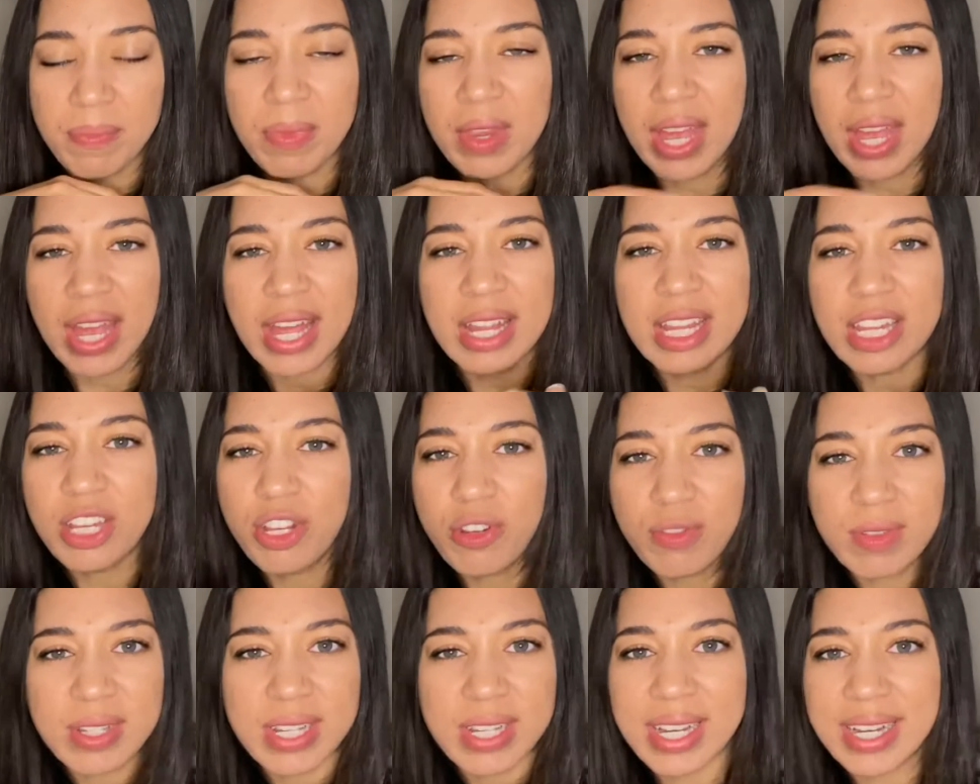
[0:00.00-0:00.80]
And then
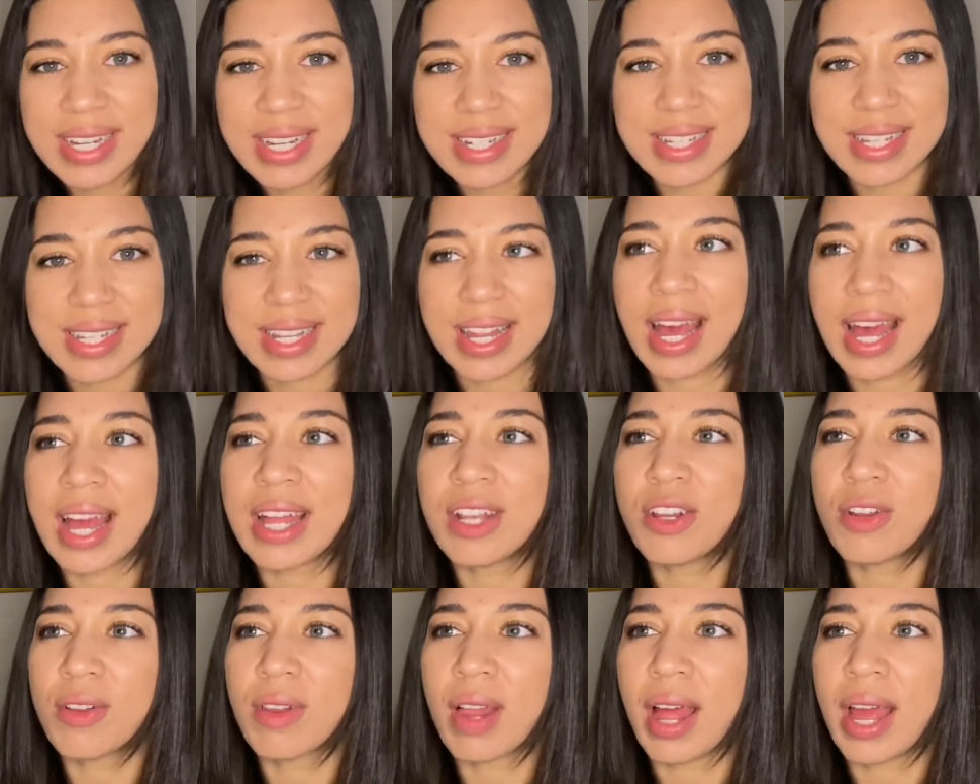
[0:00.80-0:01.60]
you dig into that and
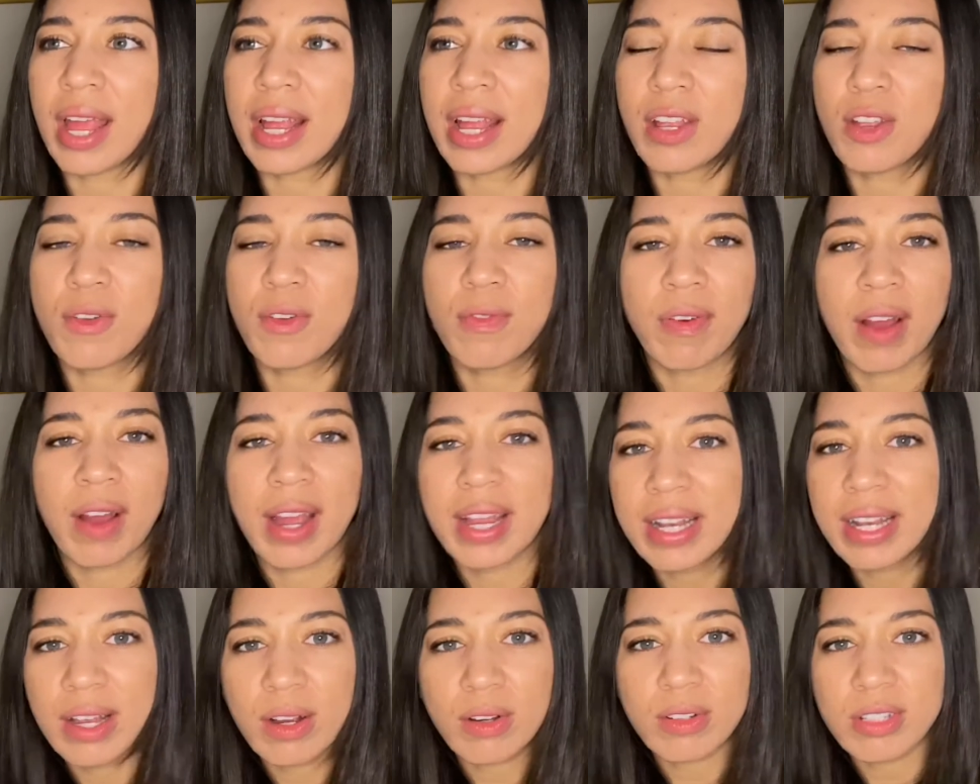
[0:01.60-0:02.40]
you find
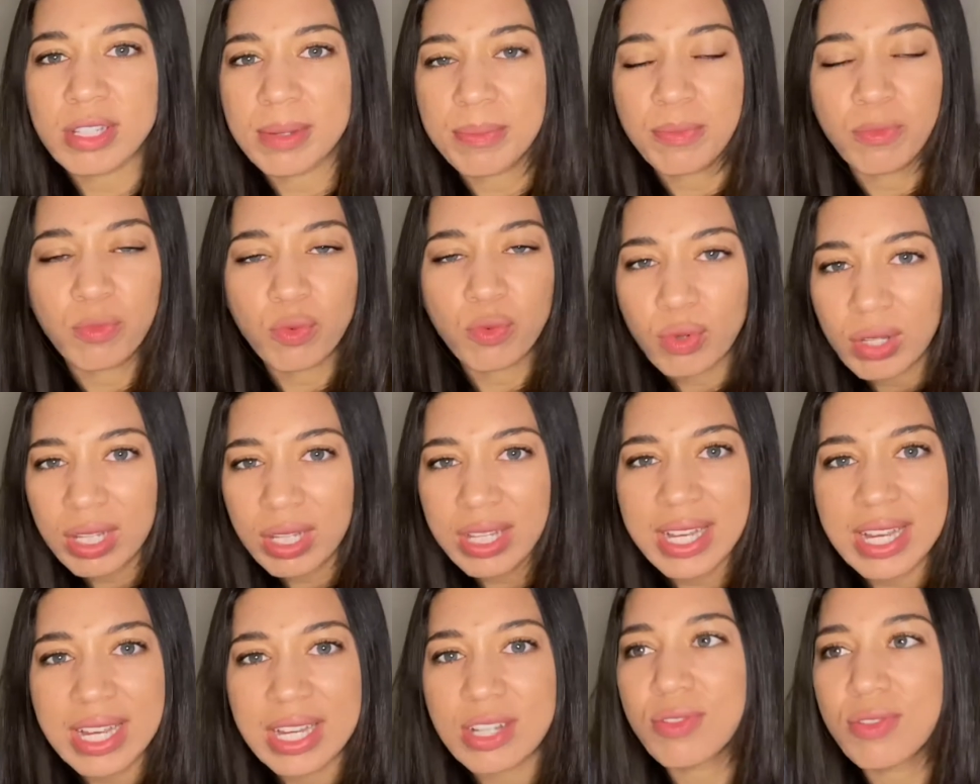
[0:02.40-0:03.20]
out some really
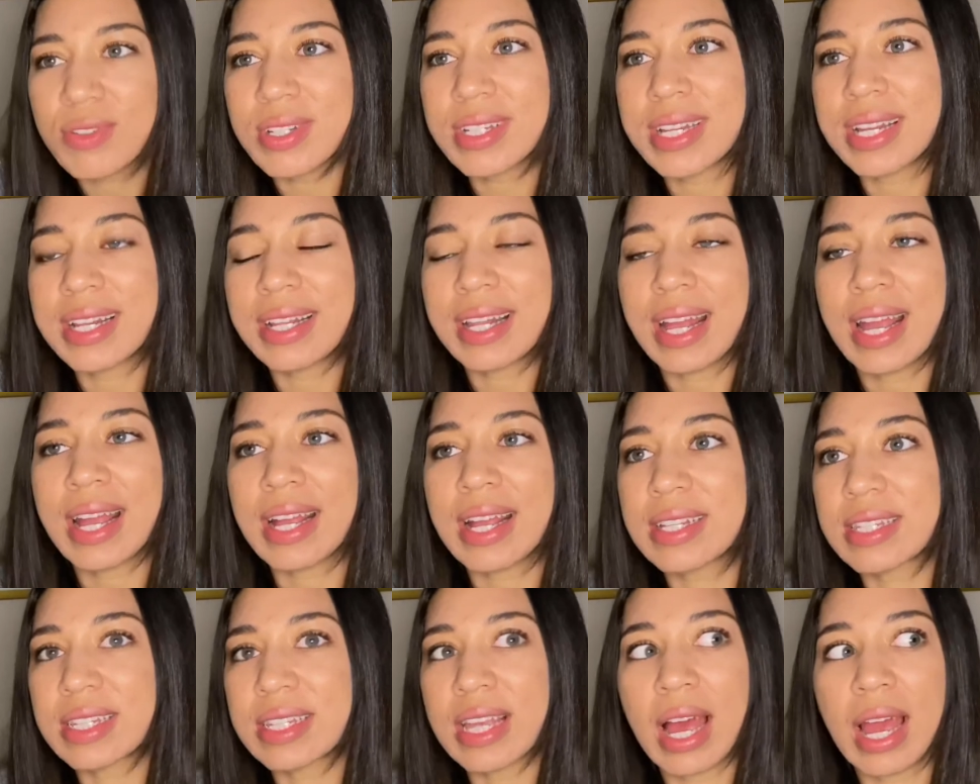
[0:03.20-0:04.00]
interesting
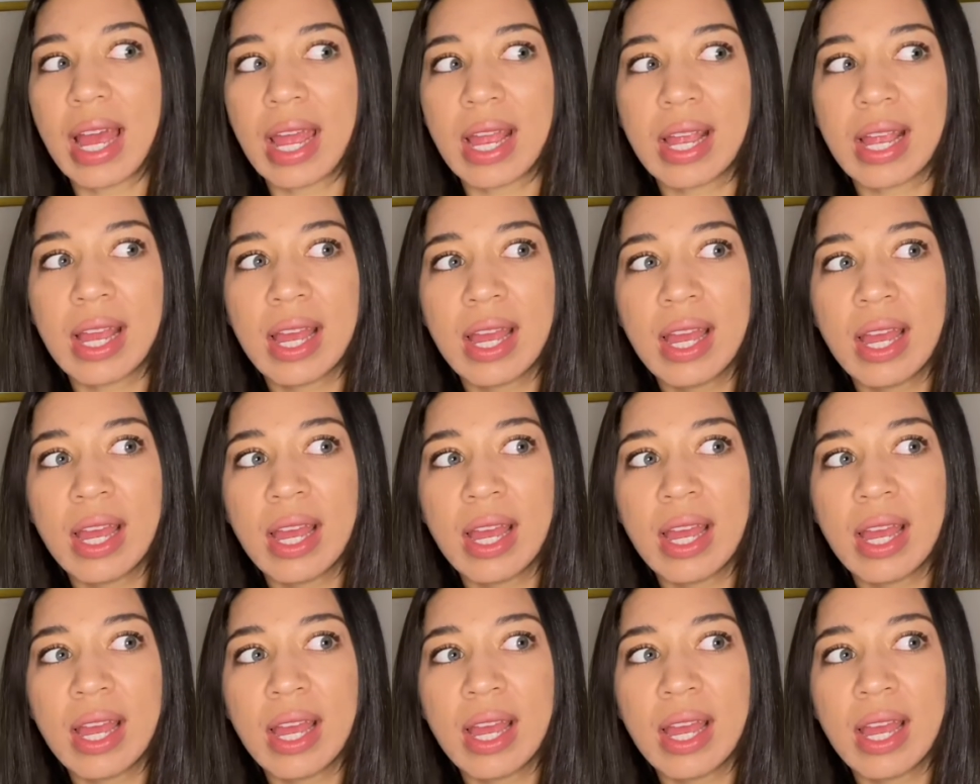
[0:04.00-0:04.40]
things, like